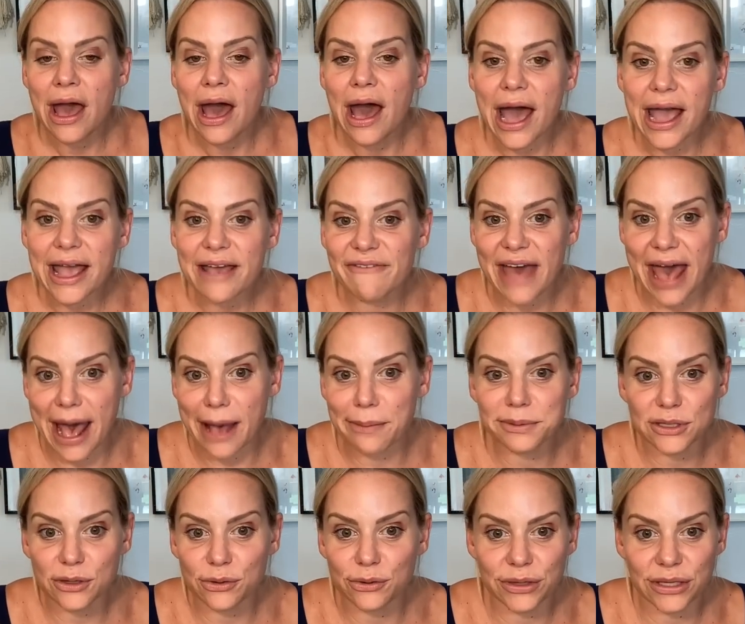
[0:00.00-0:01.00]
I have
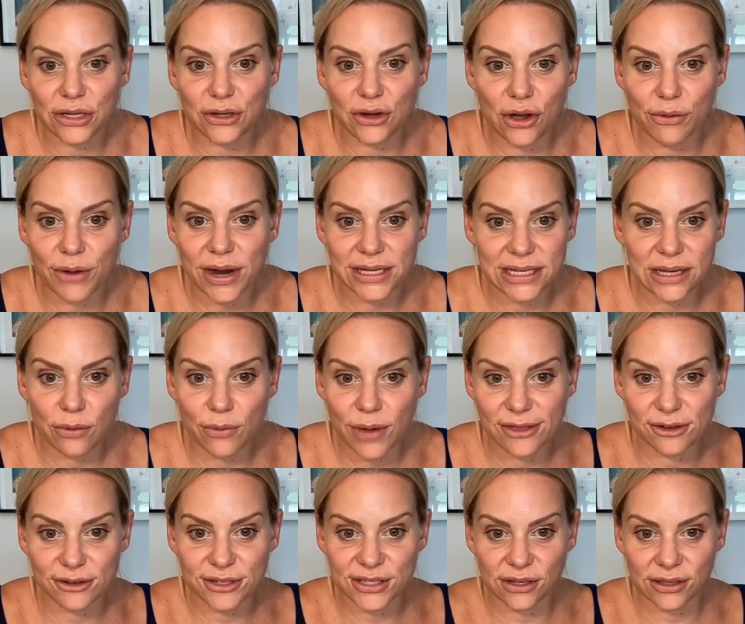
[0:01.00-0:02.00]
absolutely no idea why
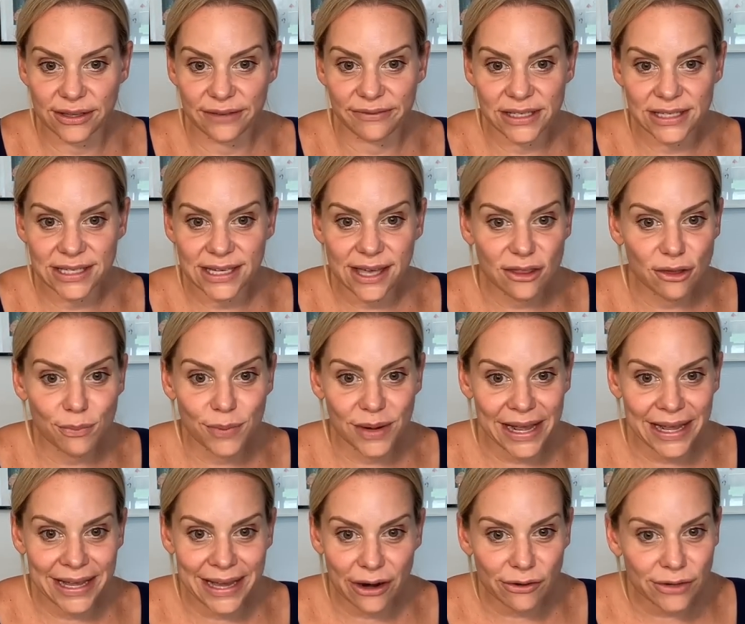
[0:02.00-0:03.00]
they're still living together, but I
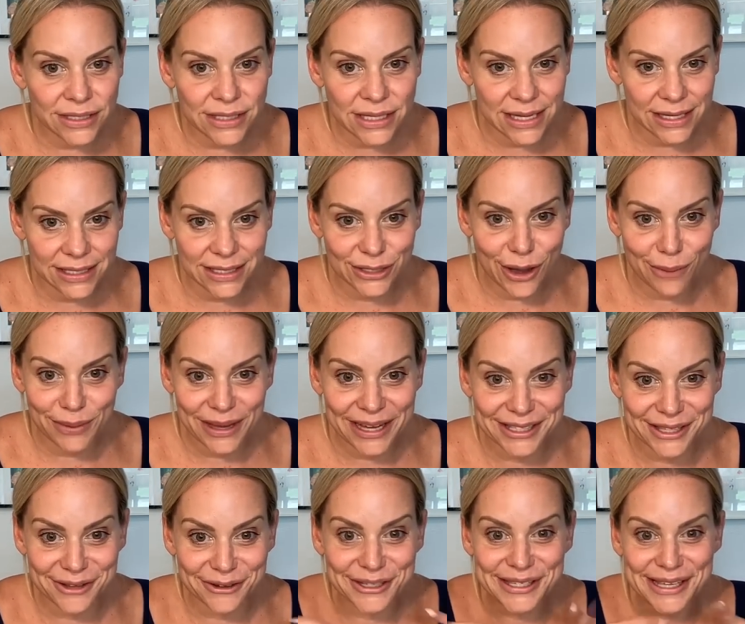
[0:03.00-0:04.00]
guarantee it's not because
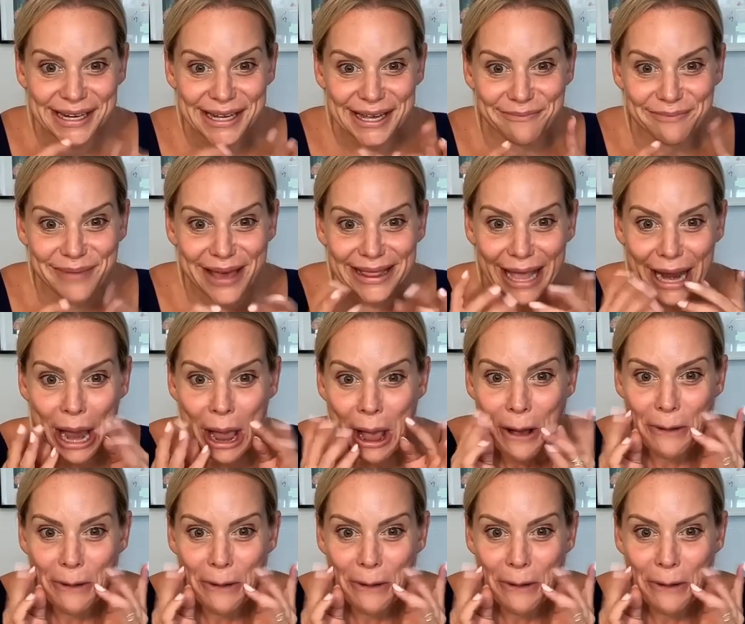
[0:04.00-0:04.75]
they're sitting in bed like,